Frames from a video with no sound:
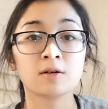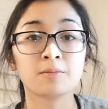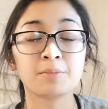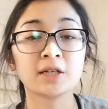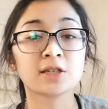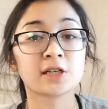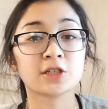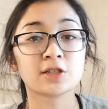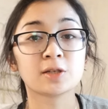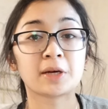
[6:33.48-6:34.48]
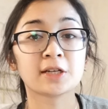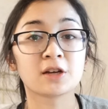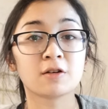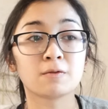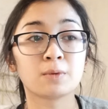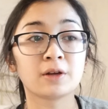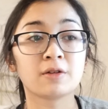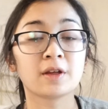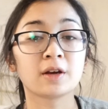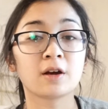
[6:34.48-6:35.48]
make decisions based off what you
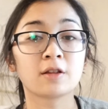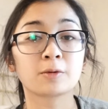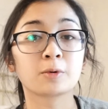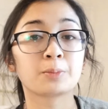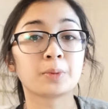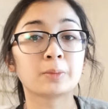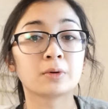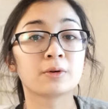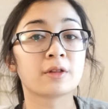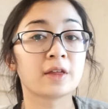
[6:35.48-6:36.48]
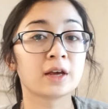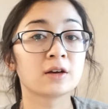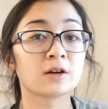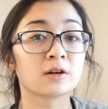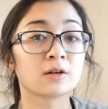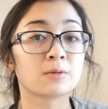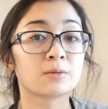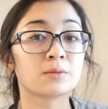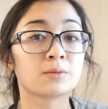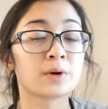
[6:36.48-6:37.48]
think other people will think, or
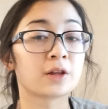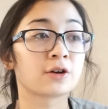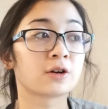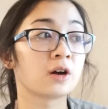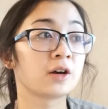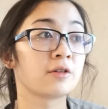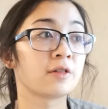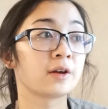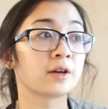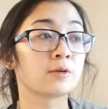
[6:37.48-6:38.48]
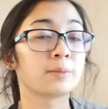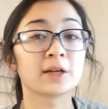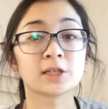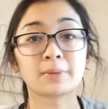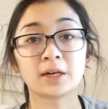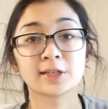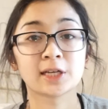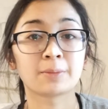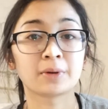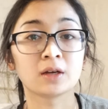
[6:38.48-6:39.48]
whether or not you think it'll make someone else
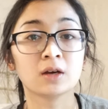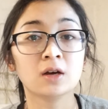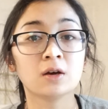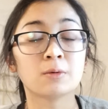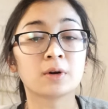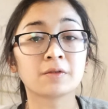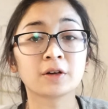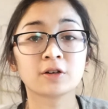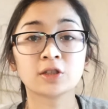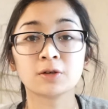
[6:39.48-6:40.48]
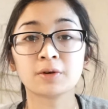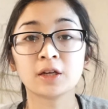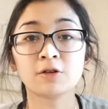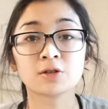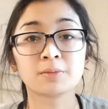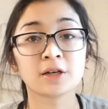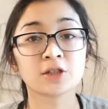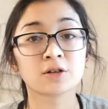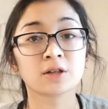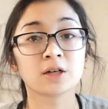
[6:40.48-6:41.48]
happy. Whatever you're doing, you should make
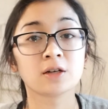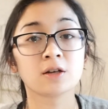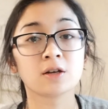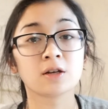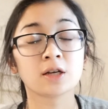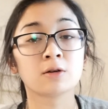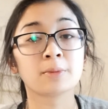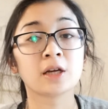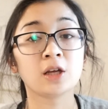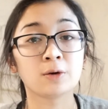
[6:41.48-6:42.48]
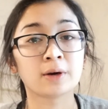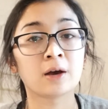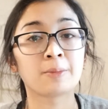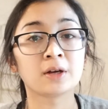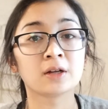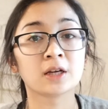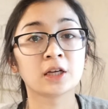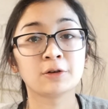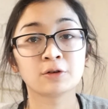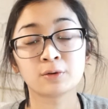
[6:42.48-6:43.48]
sure that it'll make you happy and that
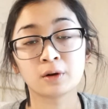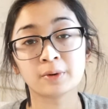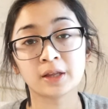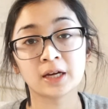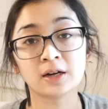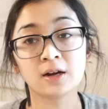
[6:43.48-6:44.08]
you agree with it